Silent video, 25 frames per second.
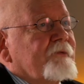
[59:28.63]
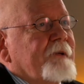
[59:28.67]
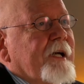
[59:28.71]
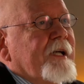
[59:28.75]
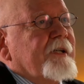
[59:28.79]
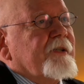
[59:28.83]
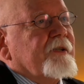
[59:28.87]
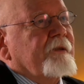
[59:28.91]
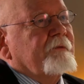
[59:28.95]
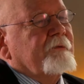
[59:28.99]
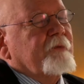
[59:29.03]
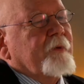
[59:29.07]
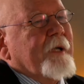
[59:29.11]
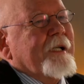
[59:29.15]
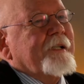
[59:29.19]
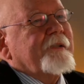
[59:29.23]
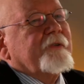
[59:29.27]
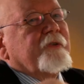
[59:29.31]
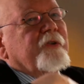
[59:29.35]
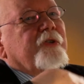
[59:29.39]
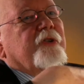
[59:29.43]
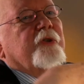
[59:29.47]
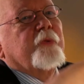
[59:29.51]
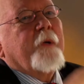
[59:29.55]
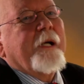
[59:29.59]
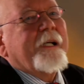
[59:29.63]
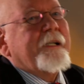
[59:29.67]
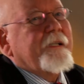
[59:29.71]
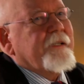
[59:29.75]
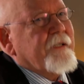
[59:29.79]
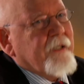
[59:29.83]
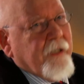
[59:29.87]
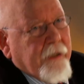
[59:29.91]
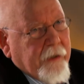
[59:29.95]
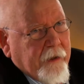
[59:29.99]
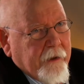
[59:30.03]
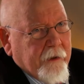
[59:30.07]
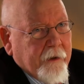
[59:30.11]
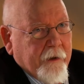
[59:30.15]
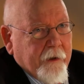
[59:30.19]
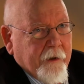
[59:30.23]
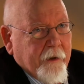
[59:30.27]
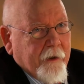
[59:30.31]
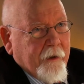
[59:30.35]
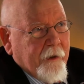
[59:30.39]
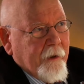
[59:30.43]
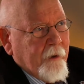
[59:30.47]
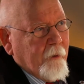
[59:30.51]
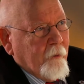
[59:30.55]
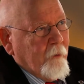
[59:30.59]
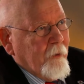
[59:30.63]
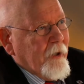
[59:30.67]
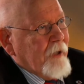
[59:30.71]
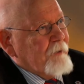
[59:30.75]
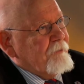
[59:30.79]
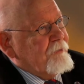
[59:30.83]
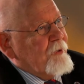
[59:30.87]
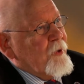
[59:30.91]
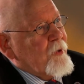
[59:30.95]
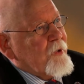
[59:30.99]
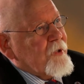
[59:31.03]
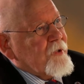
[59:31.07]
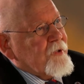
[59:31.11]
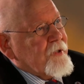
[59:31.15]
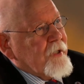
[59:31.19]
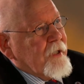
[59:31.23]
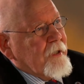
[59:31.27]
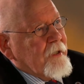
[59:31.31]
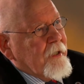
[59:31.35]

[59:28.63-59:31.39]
range of 1 to 20, where focusing